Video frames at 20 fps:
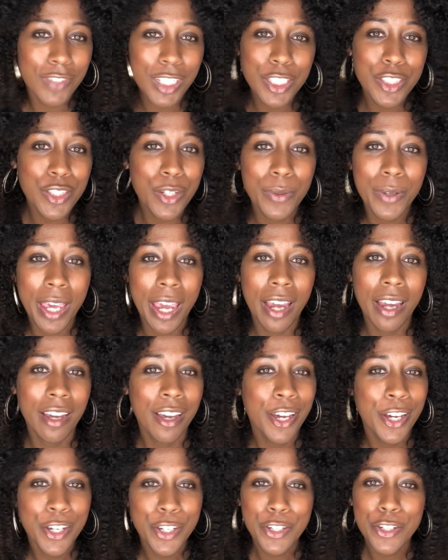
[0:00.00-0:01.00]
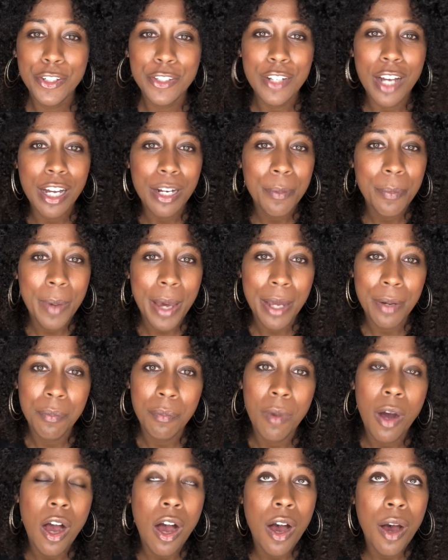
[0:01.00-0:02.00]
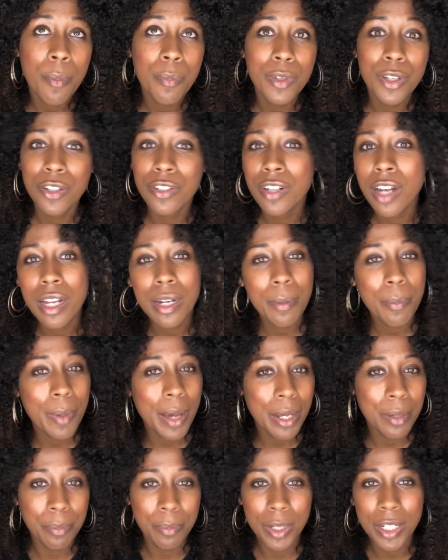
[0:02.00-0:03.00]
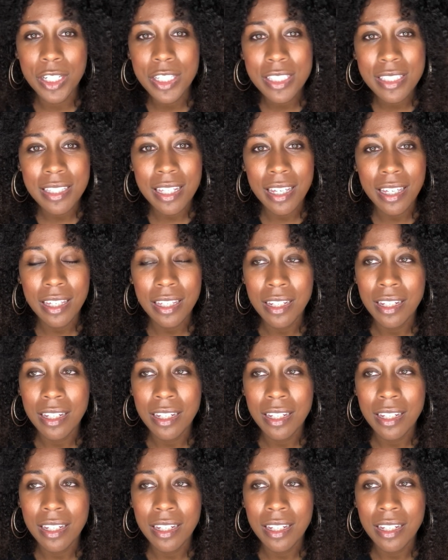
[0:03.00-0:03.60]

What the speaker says: It's okay. You're not a bad mom. You're not a bad person.